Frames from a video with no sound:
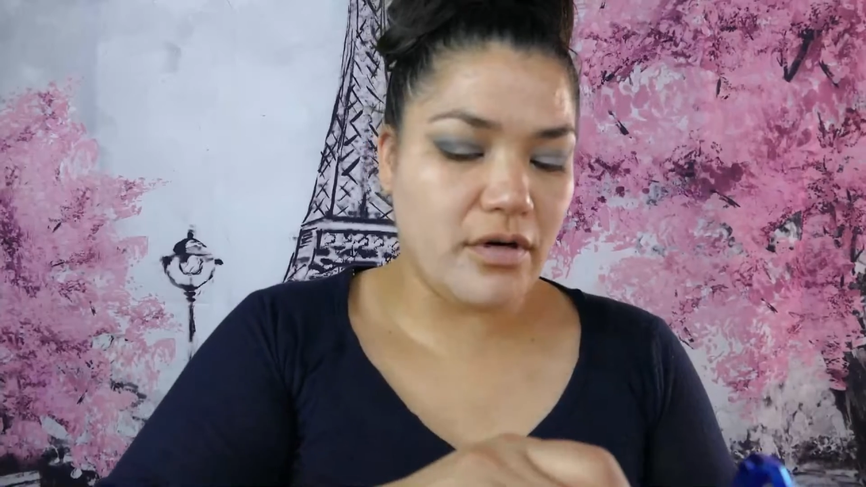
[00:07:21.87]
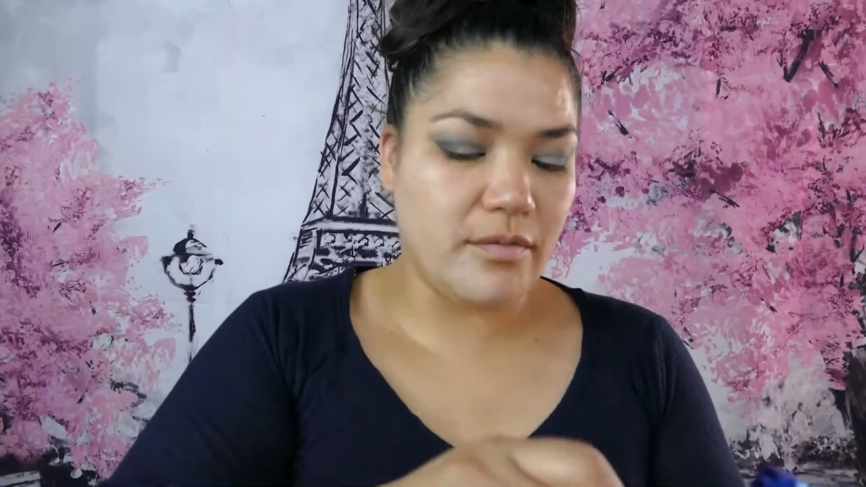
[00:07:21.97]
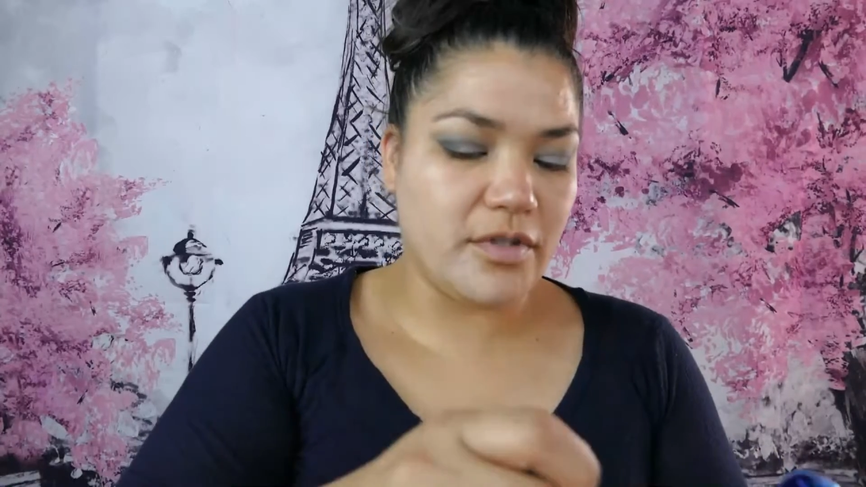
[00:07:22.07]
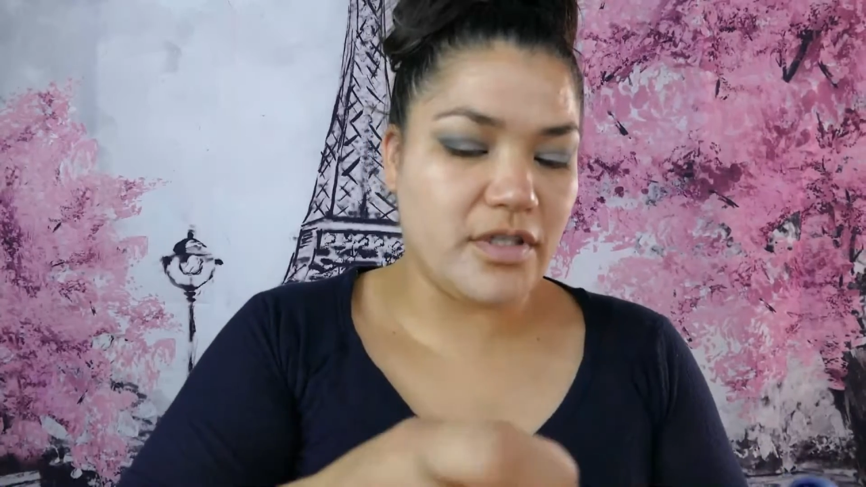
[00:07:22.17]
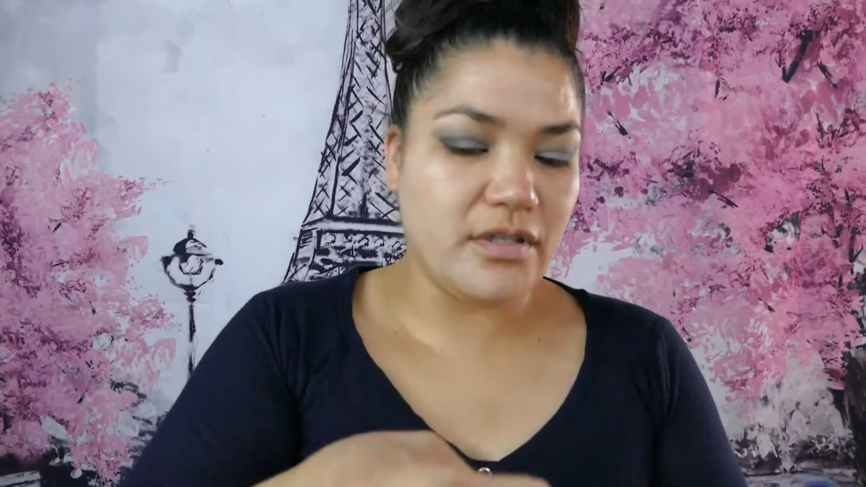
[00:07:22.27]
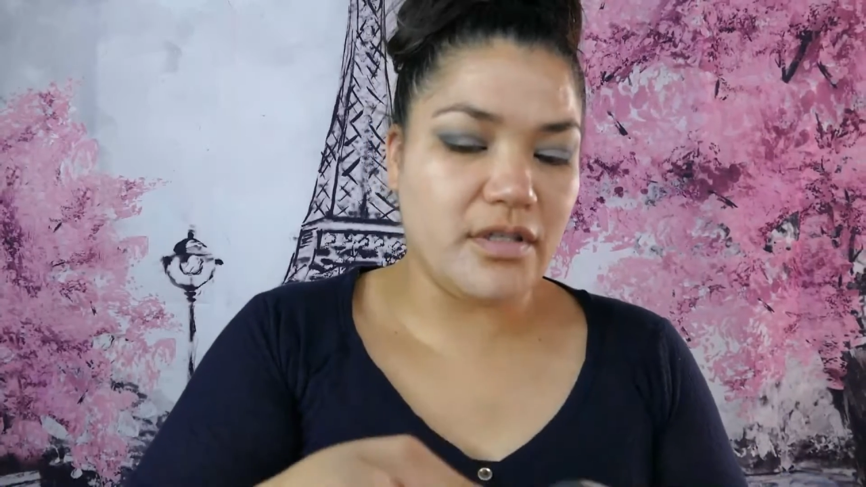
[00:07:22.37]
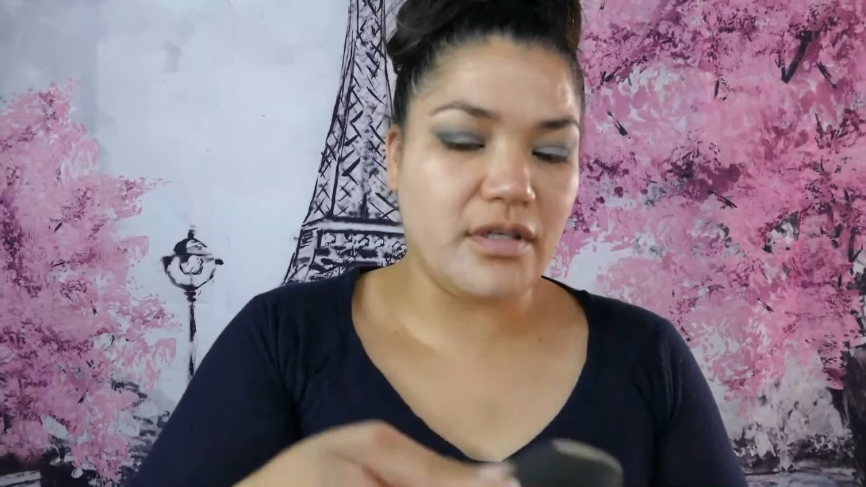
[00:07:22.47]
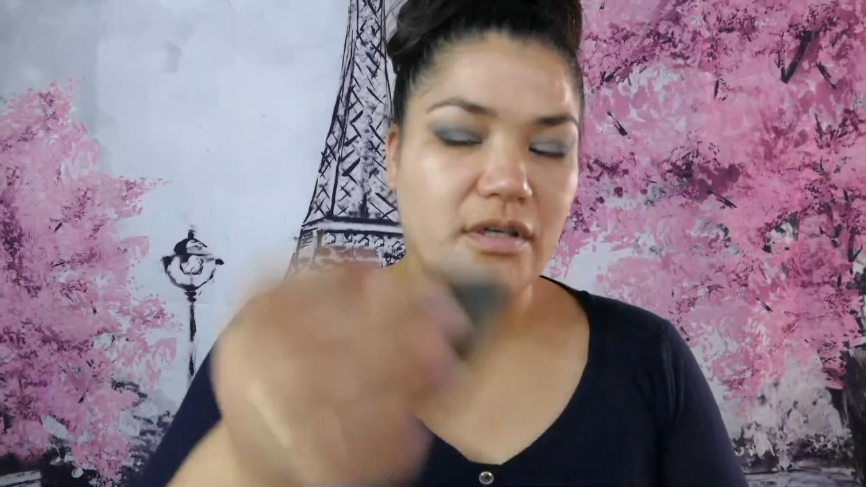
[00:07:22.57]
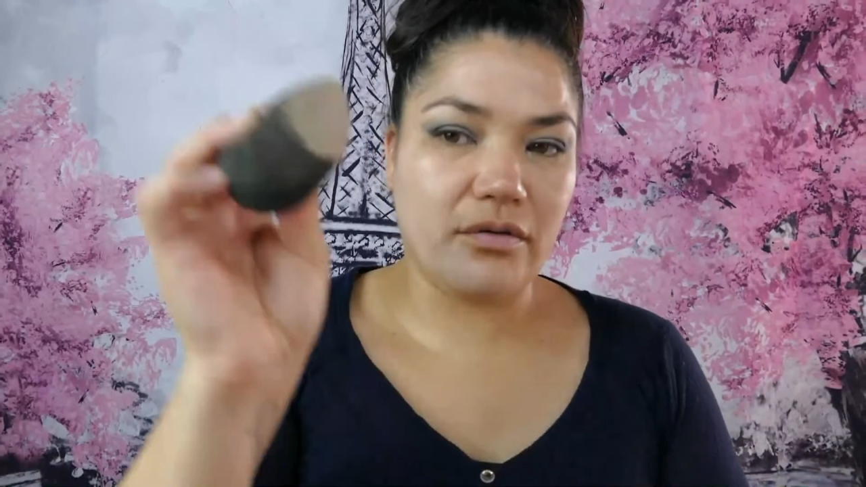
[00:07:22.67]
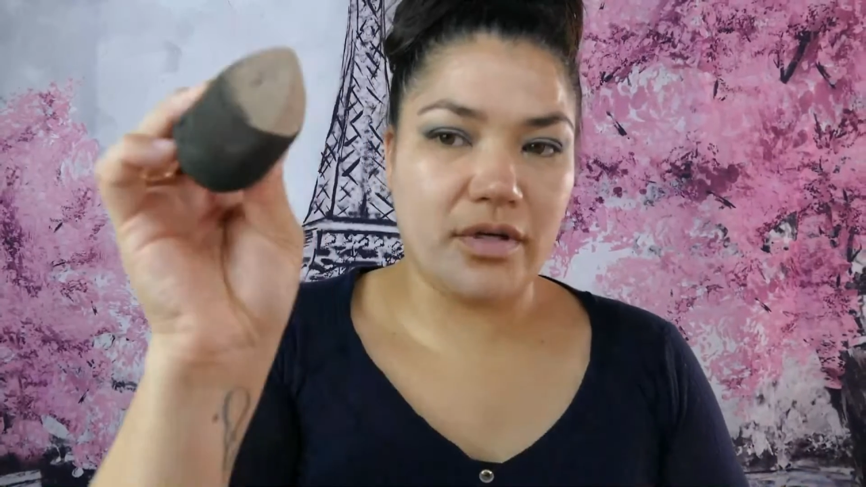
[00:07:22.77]
I'm just gonna
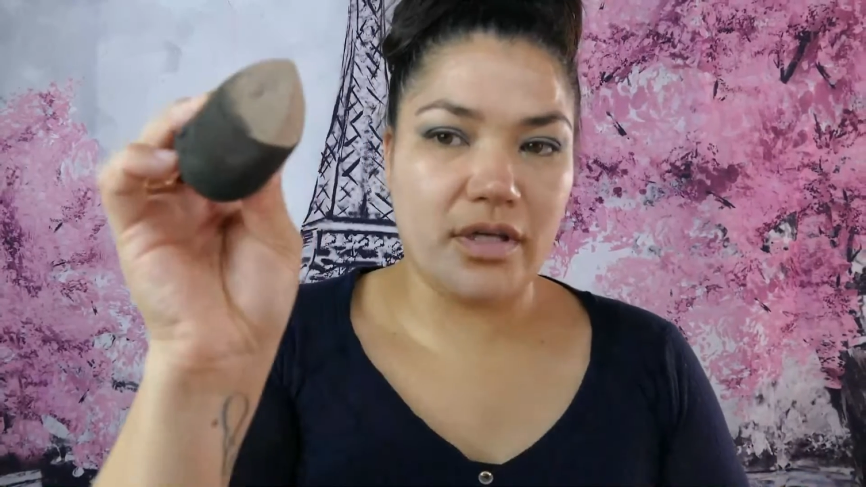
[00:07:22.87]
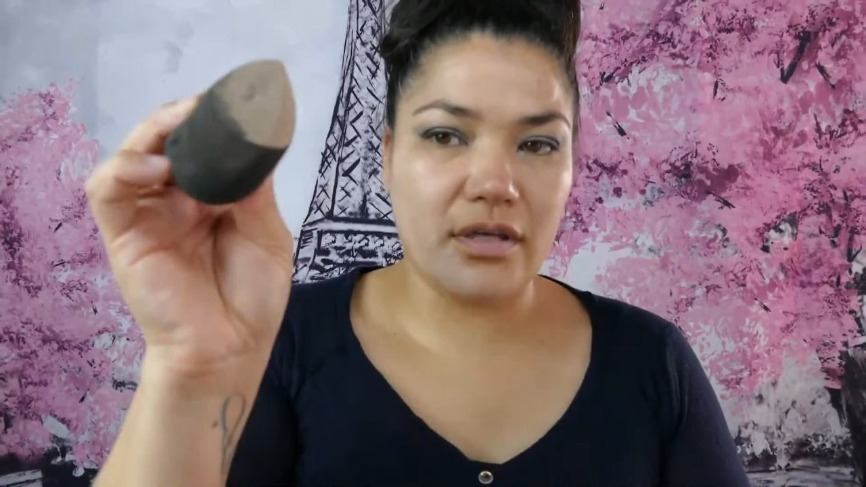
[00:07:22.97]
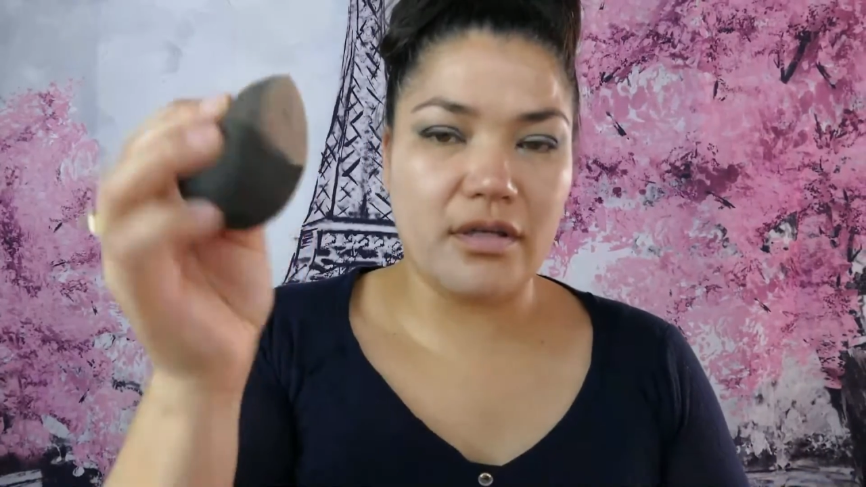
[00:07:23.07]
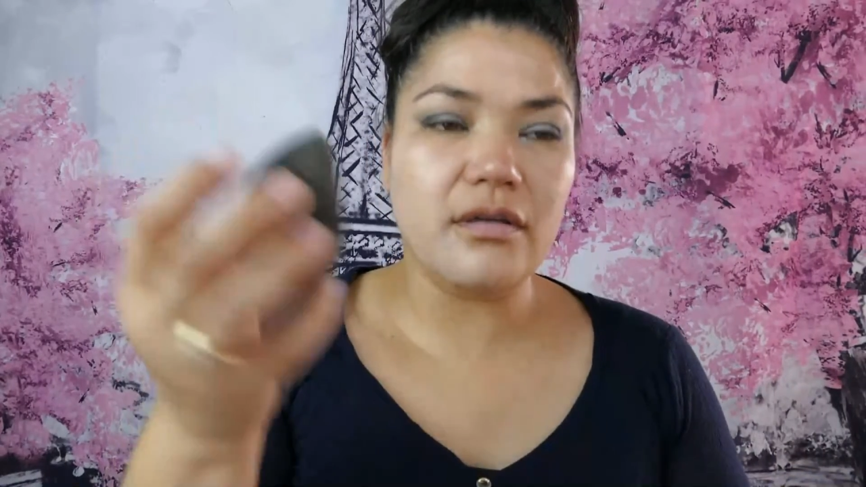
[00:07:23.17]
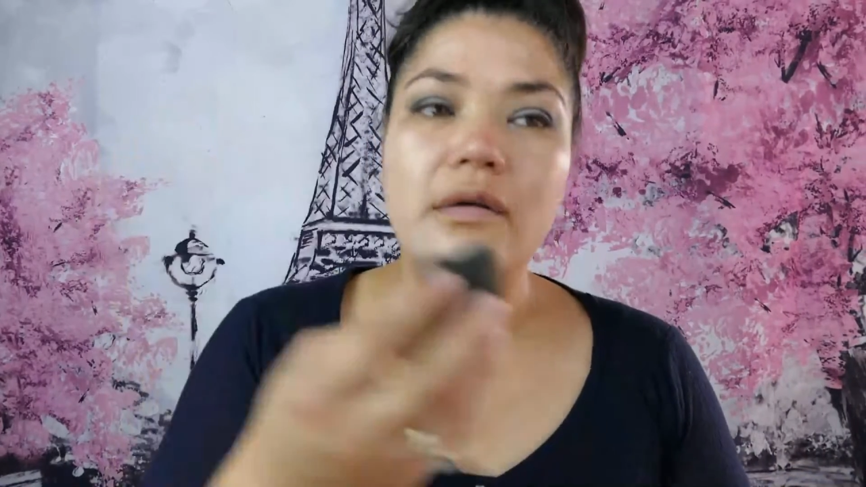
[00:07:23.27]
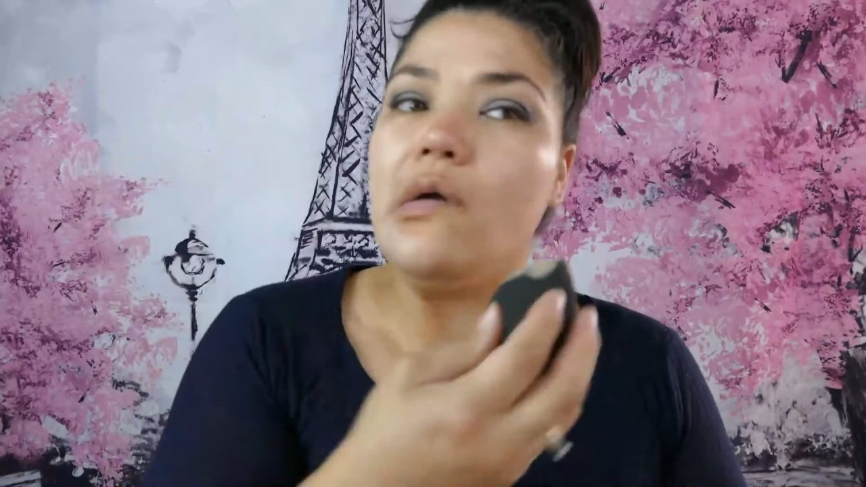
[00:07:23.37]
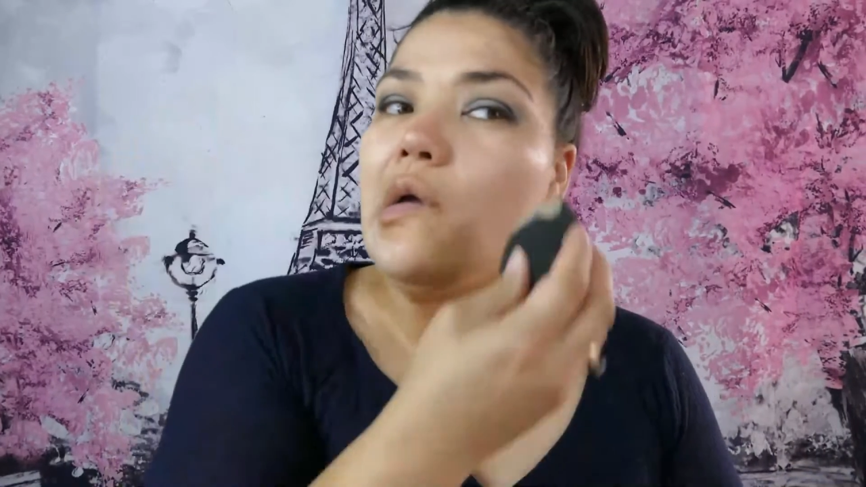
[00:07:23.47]
go in